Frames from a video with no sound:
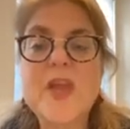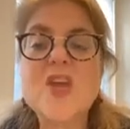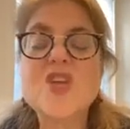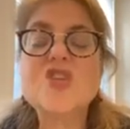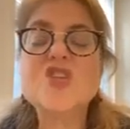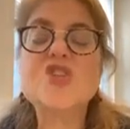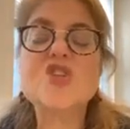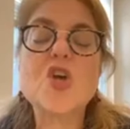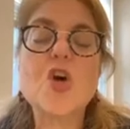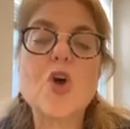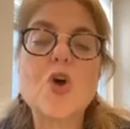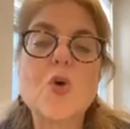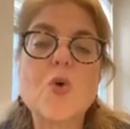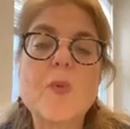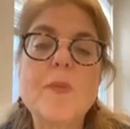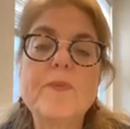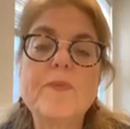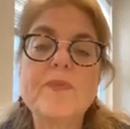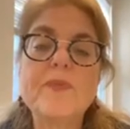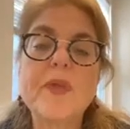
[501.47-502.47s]

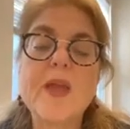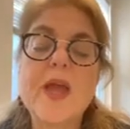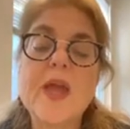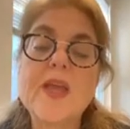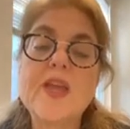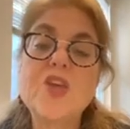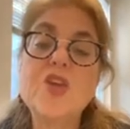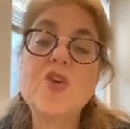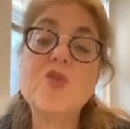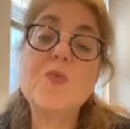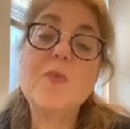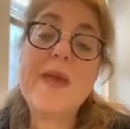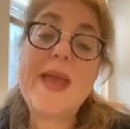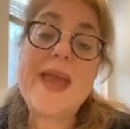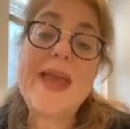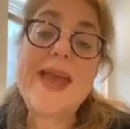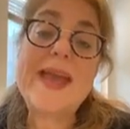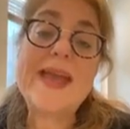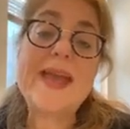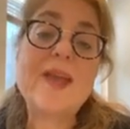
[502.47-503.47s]
So you
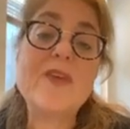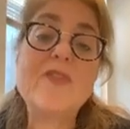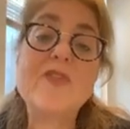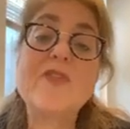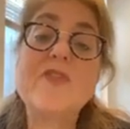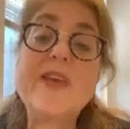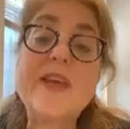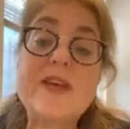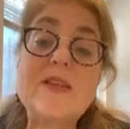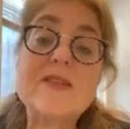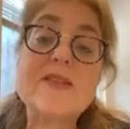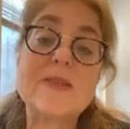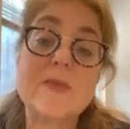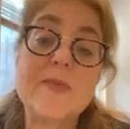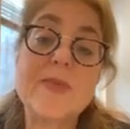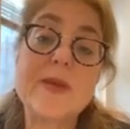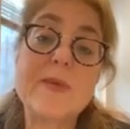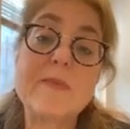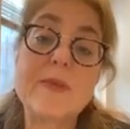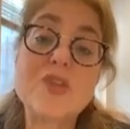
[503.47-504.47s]
may feel
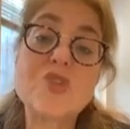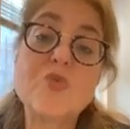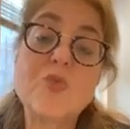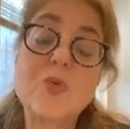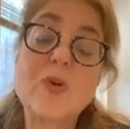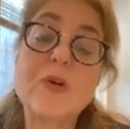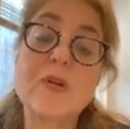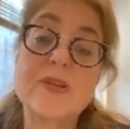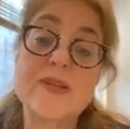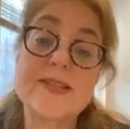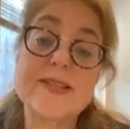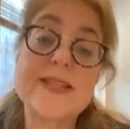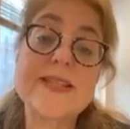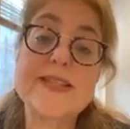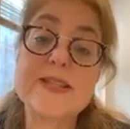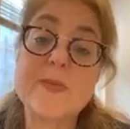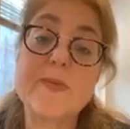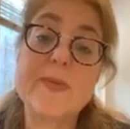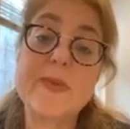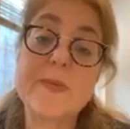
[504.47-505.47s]
something much worse than
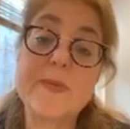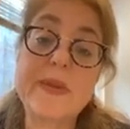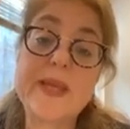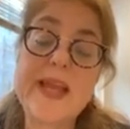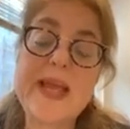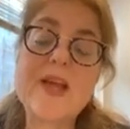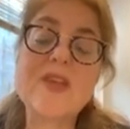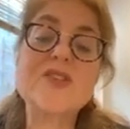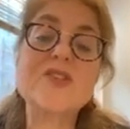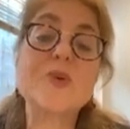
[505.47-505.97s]
somebody else.